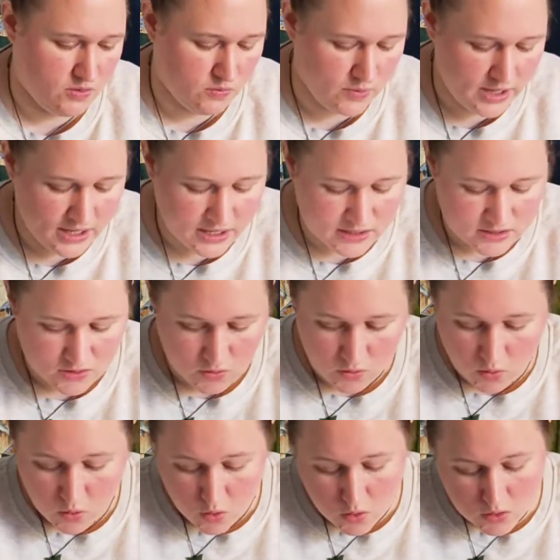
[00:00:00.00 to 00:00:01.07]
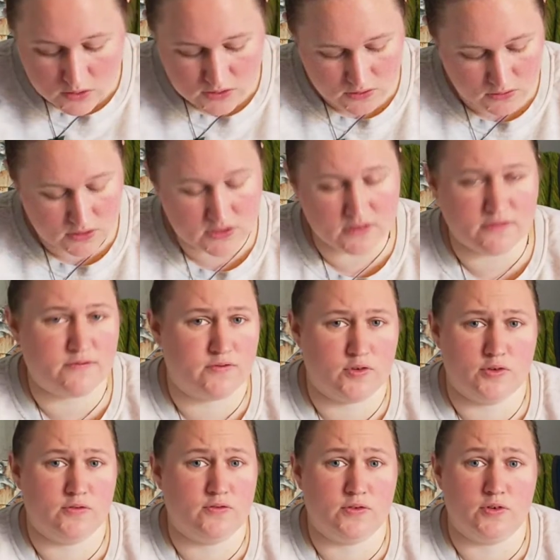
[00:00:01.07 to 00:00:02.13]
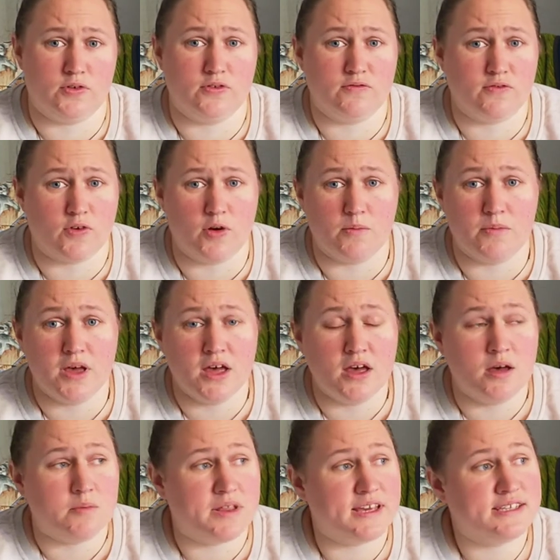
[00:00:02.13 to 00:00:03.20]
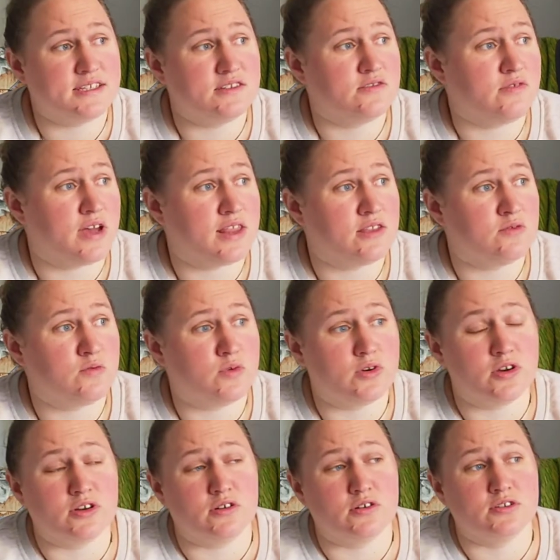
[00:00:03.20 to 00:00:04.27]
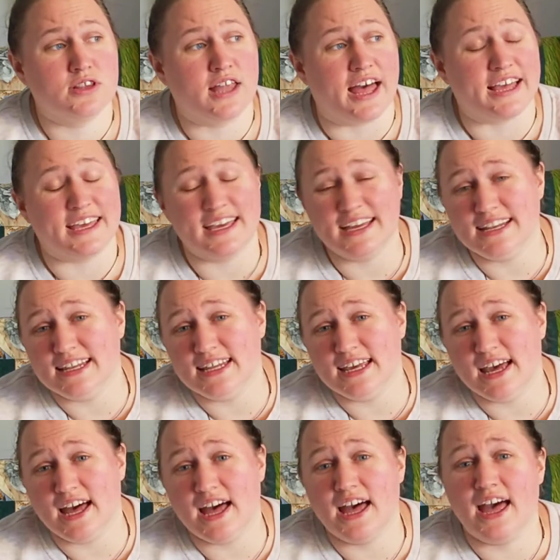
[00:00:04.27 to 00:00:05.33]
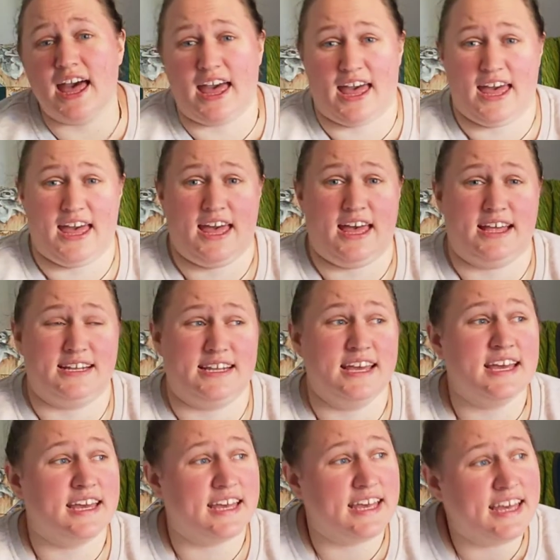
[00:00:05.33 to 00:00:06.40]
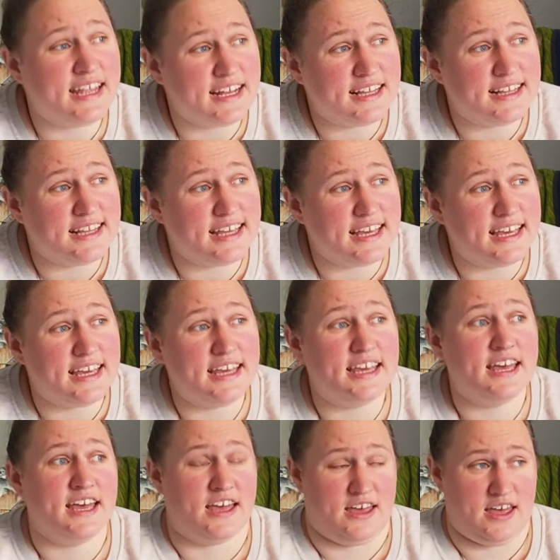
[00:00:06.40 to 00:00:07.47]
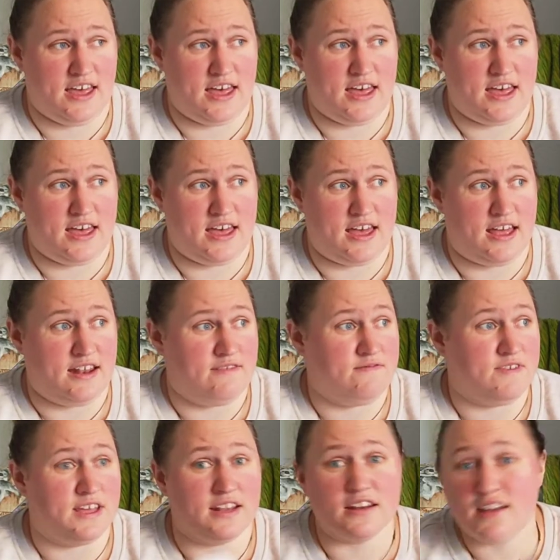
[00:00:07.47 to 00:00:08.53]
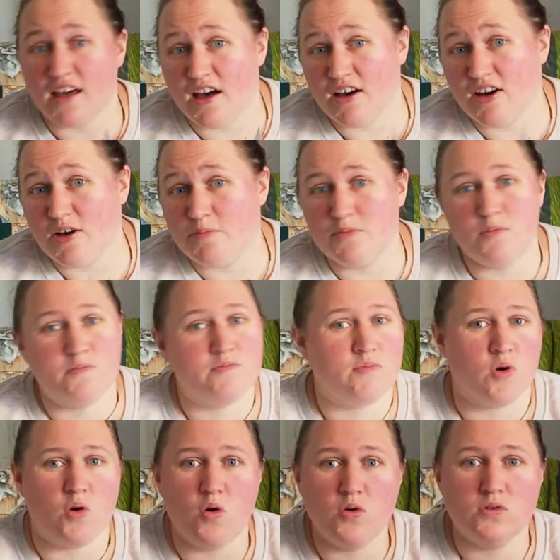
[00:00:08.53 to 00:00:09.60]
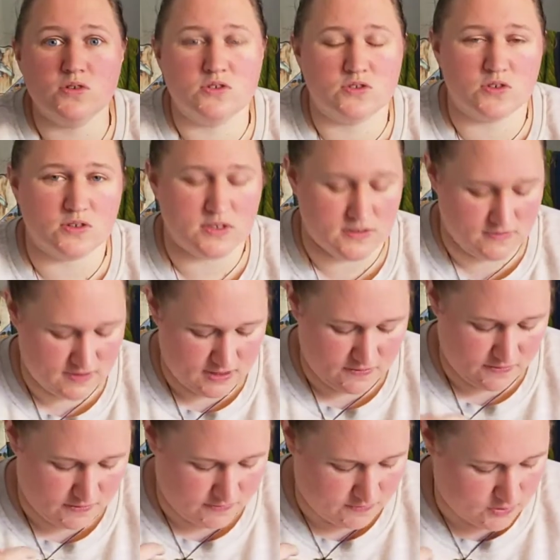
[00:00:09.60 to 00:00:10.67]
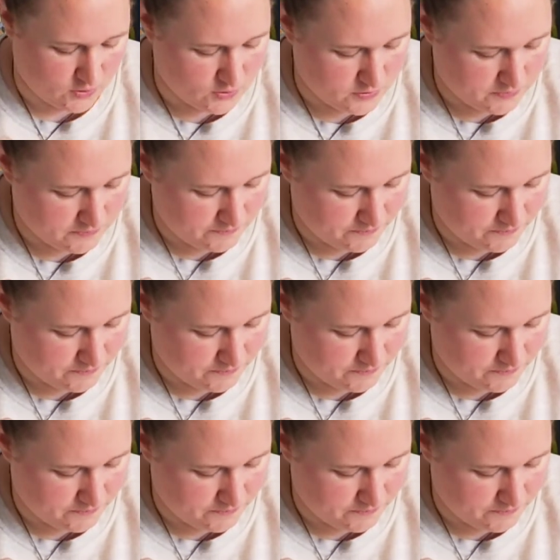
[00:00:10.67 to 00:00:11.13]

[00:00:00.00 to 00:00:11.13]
We eat all sorts of food from places around the world like India and Italy and Vietnam, all sorts of different food.